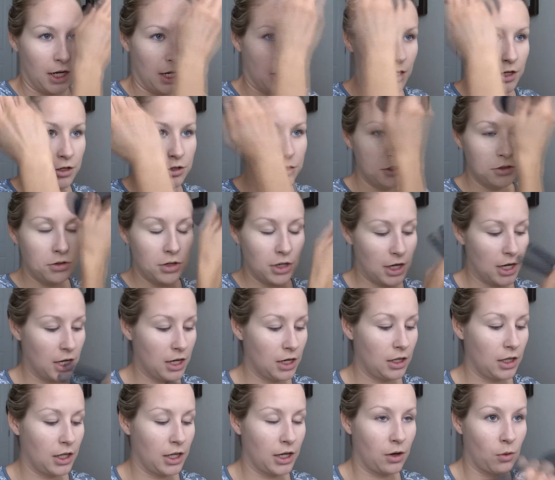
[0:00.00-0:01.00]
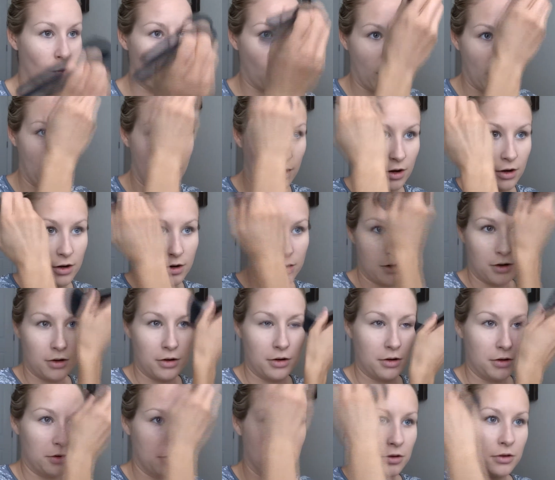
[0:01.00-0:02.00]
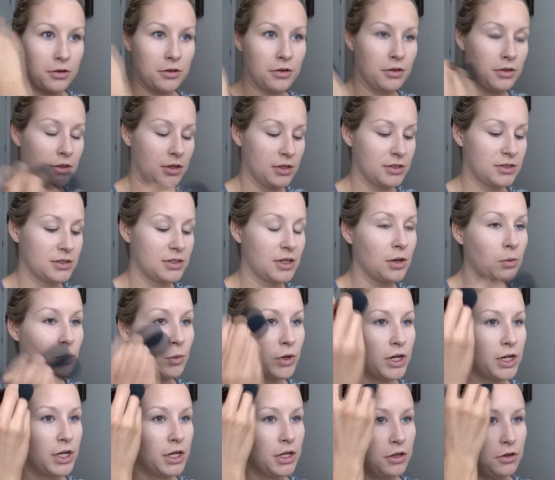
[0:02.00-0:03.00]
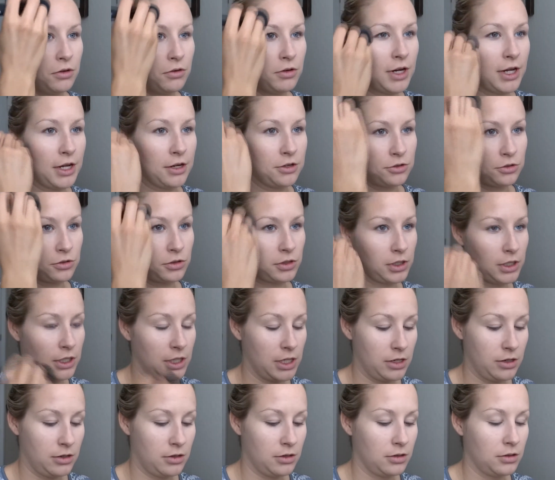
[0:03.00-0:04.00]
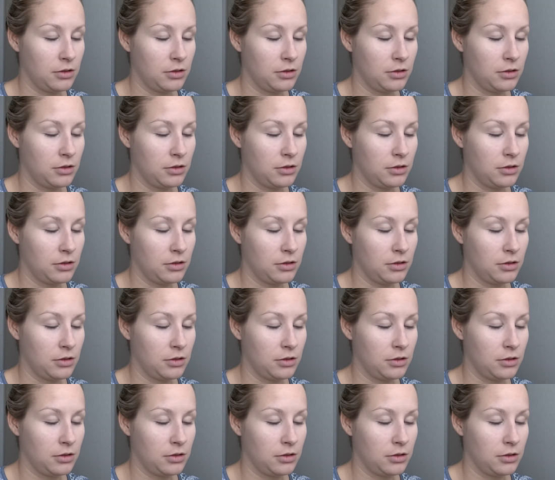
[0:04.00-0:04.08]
and you do it kind of like where the sun would hit you naturally.